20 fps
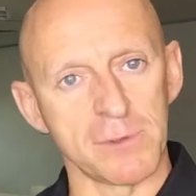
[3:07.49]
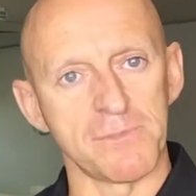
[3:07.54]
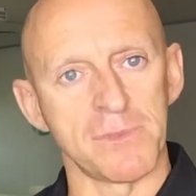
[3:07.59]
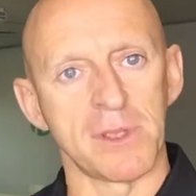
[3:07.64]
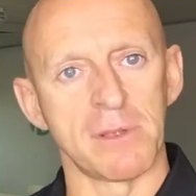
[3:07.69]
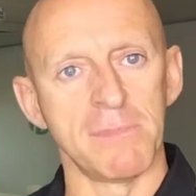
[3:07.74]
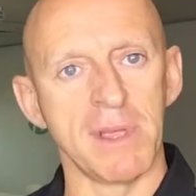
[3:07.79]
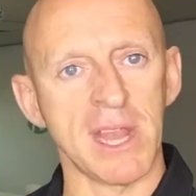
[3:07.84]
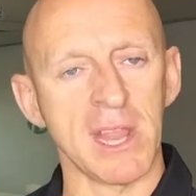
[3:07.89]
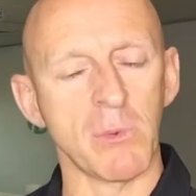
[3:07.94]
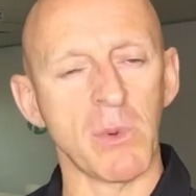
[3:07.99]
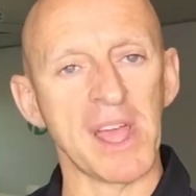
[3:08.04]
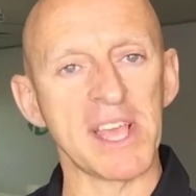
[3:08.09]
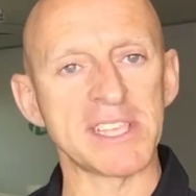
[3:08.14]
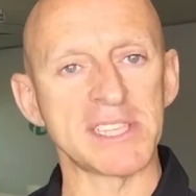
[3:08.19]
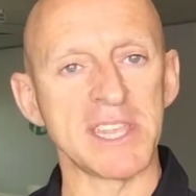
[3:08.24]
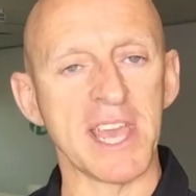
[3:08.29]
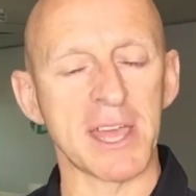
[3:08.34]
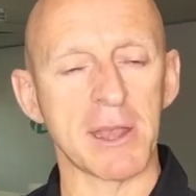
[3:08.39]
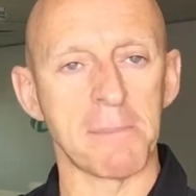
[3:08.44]
There are many
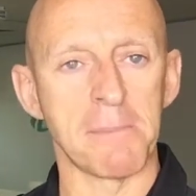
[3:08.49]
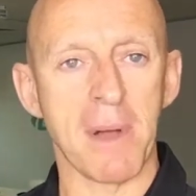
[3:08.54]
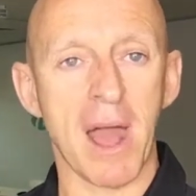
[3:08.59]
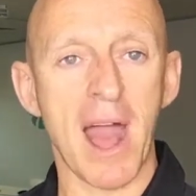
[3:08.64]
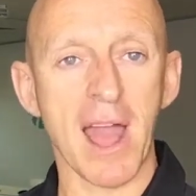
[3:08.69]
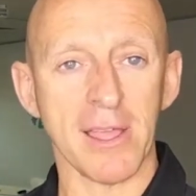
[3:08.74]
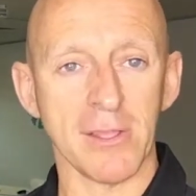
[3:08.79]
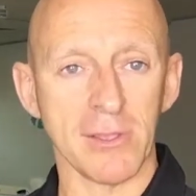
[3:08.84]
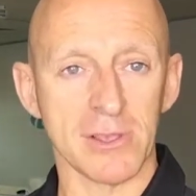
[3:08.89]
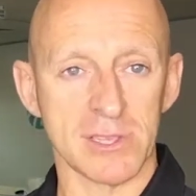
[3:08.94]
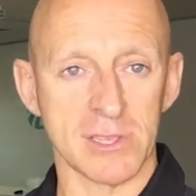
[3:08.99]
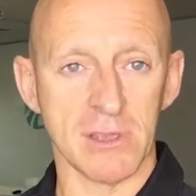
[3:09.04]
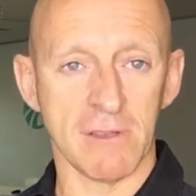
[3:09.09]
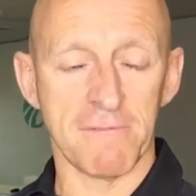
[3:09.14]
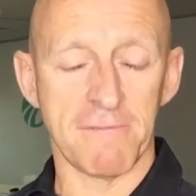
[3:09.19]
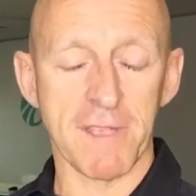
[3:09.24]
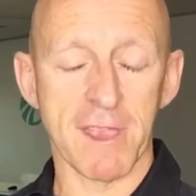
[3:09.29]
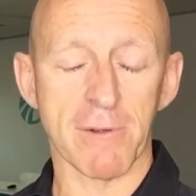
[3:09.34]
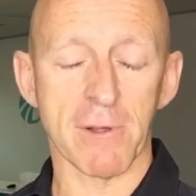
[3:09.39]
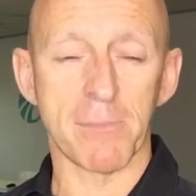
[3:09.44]
ways now to market
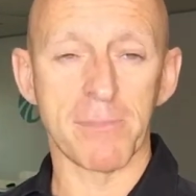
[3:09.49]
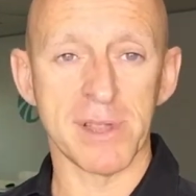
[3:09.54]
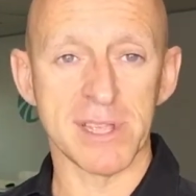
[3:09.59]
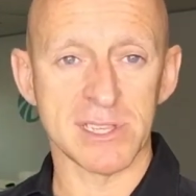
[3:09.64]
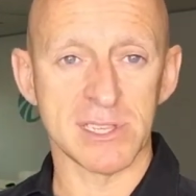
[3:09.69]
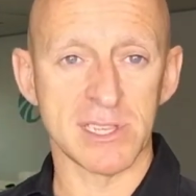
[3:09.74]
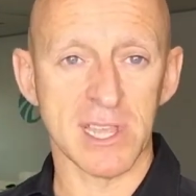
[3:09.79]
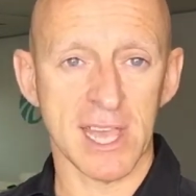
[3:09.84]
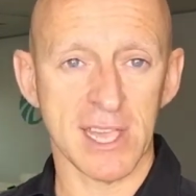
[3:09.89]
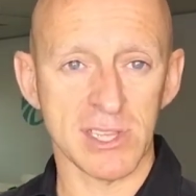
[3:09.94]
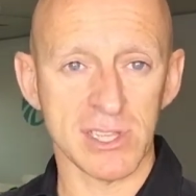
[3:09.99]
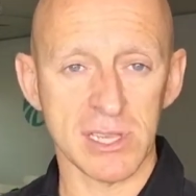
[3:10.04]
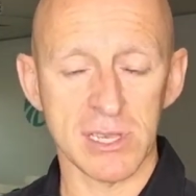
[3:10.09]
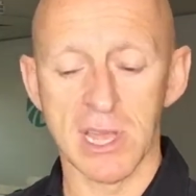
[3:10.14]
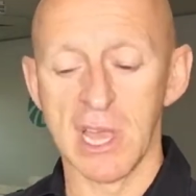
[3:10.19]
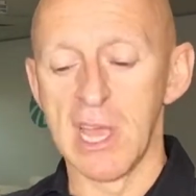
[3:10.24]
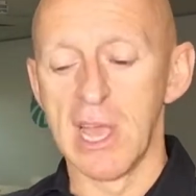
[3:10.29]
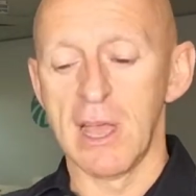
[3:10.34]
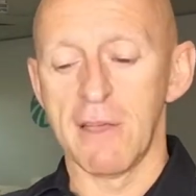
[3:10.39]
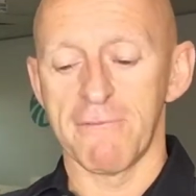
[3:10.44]
yourself via a presentation,